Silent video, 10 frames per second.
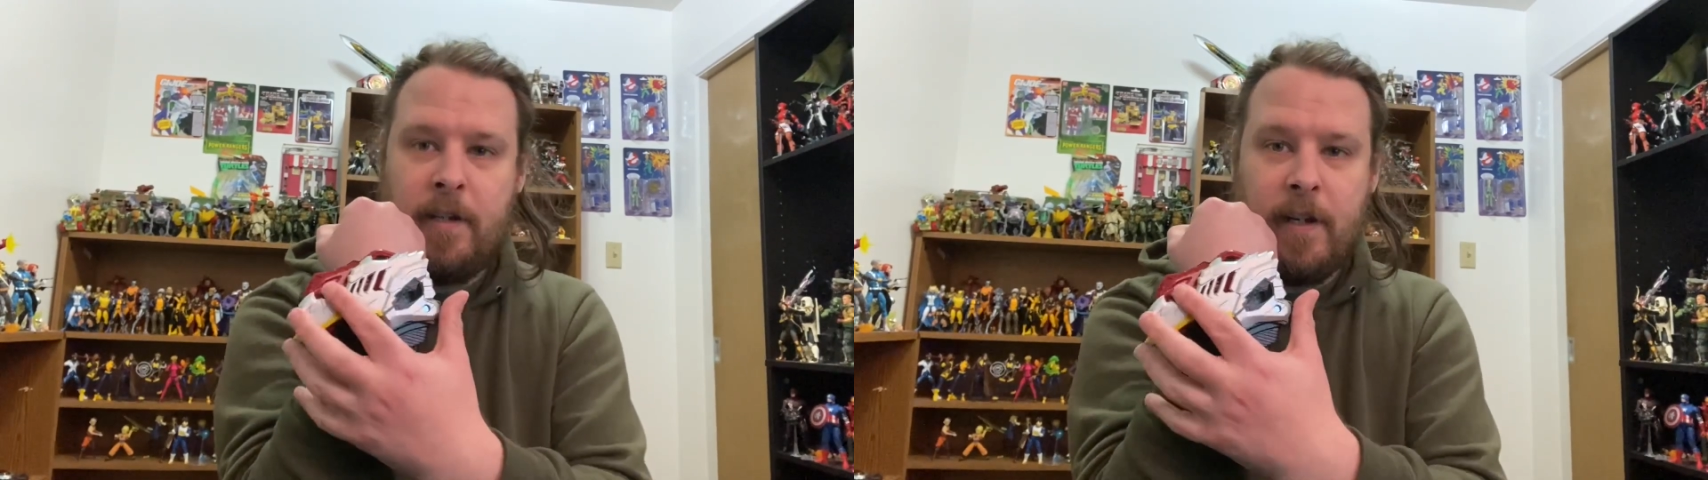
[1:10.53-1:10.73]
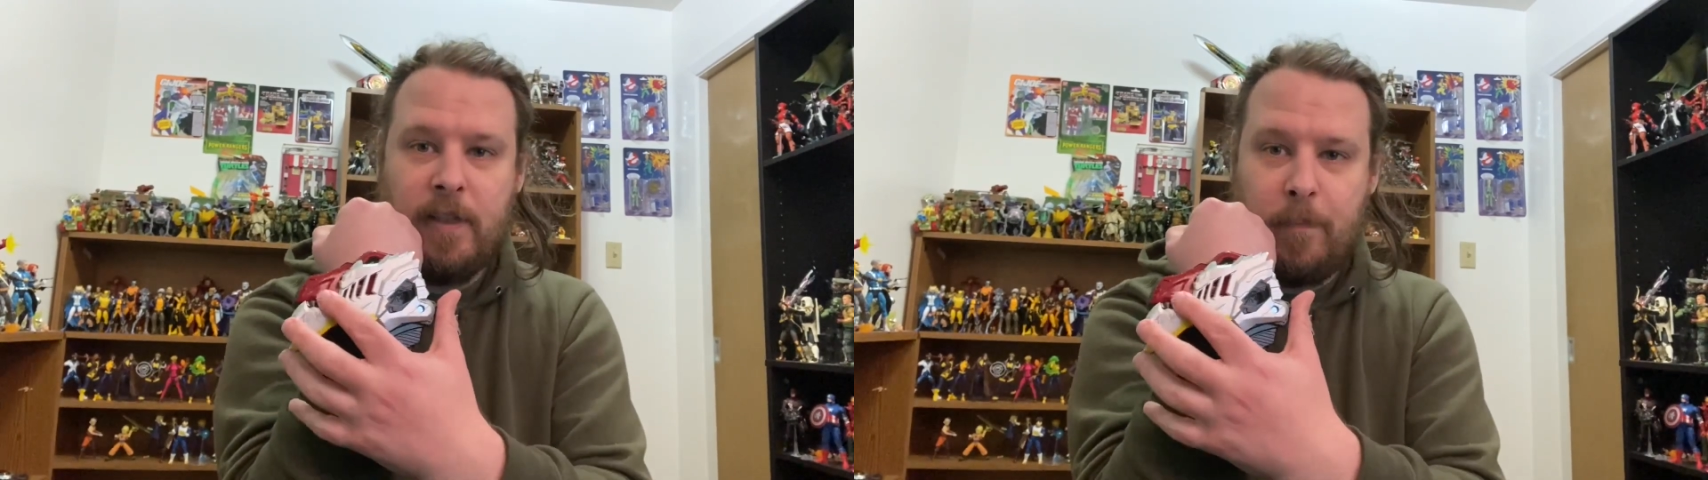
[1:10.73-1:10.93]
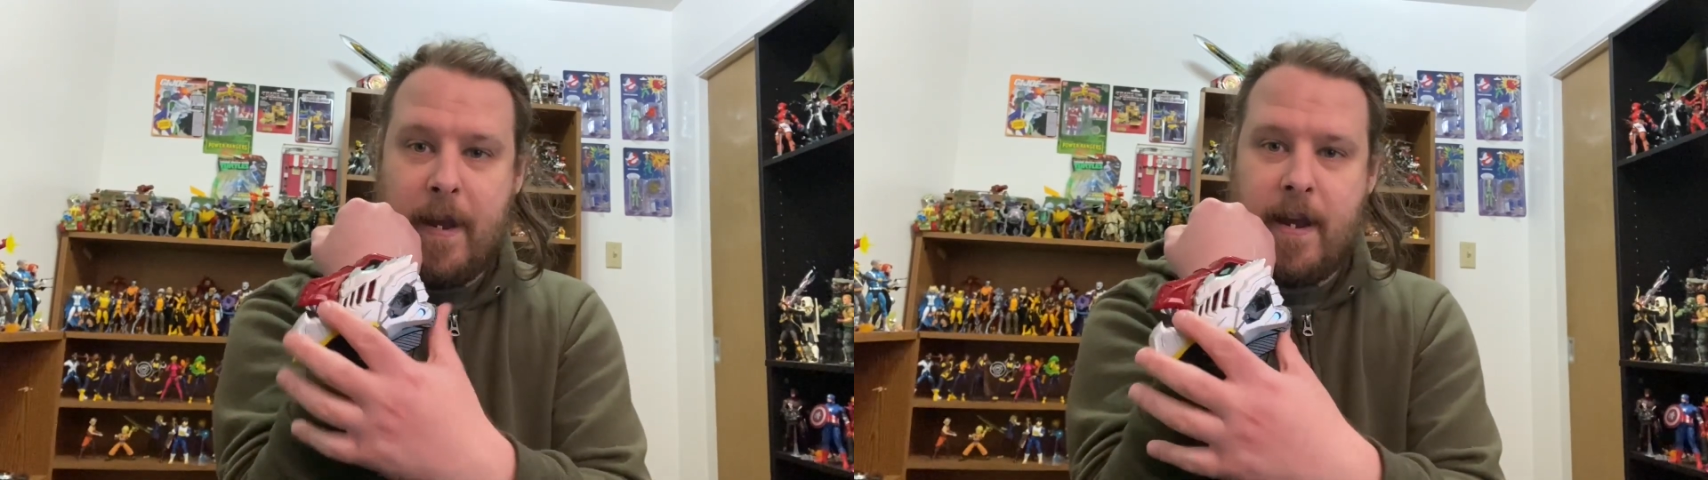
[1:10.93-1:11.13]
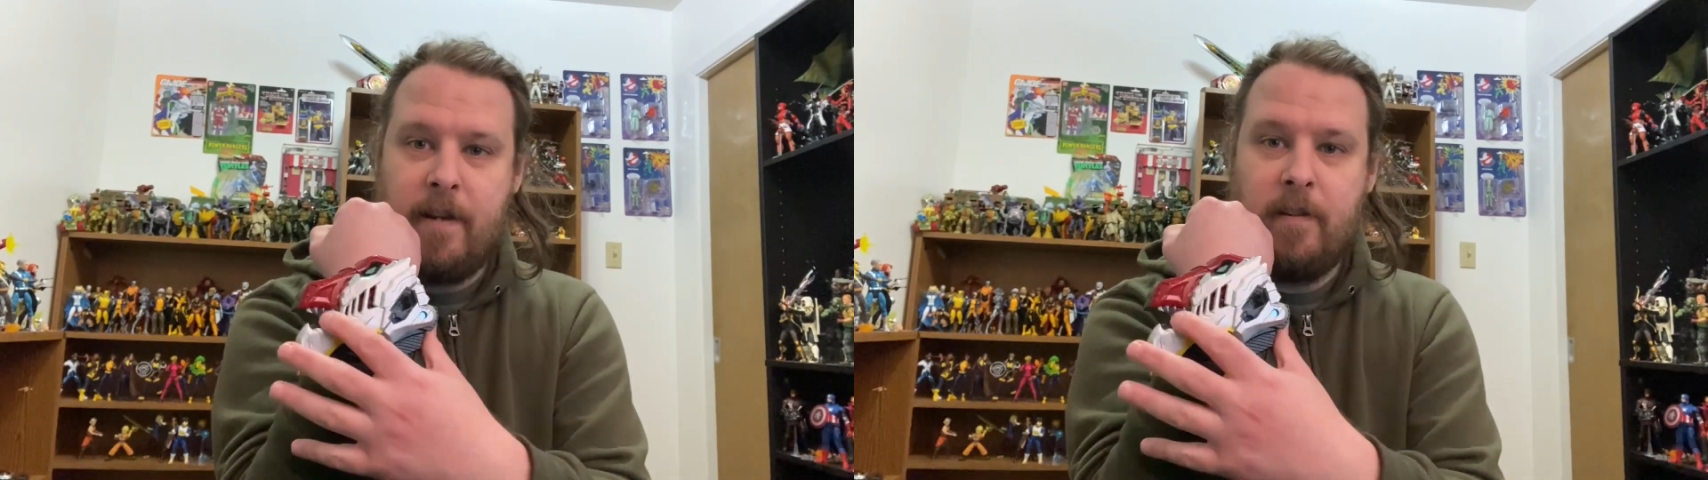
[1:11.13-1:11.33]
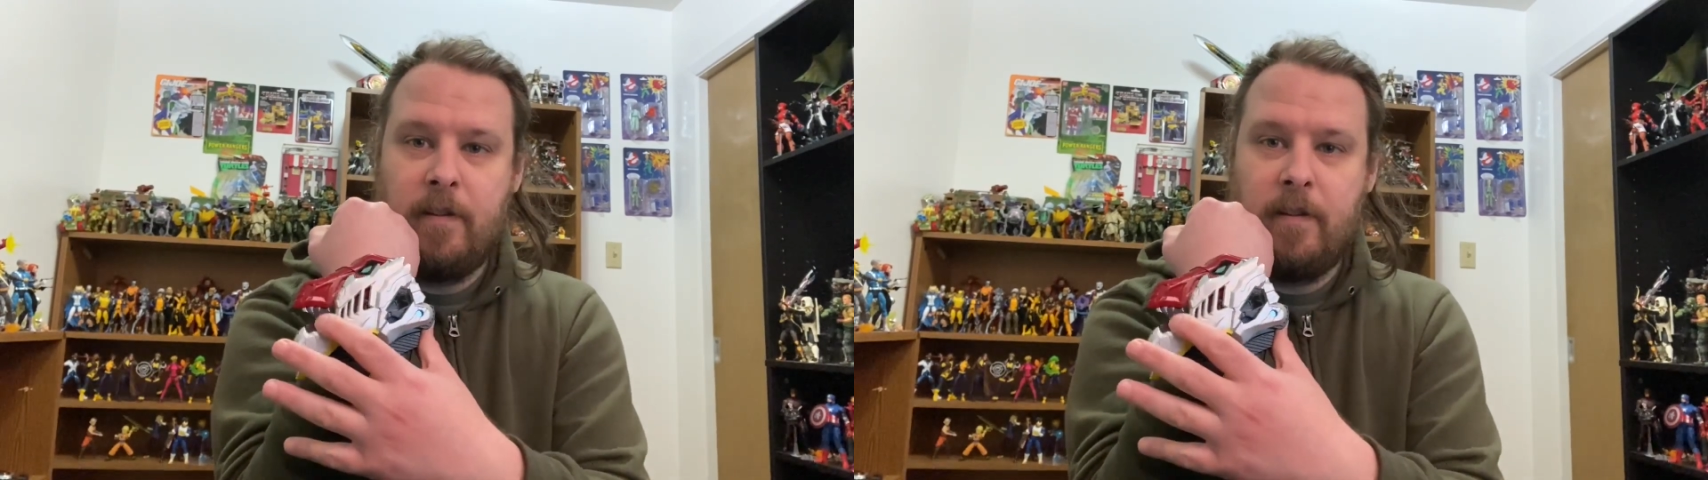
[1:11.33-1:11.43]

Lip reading: does spin.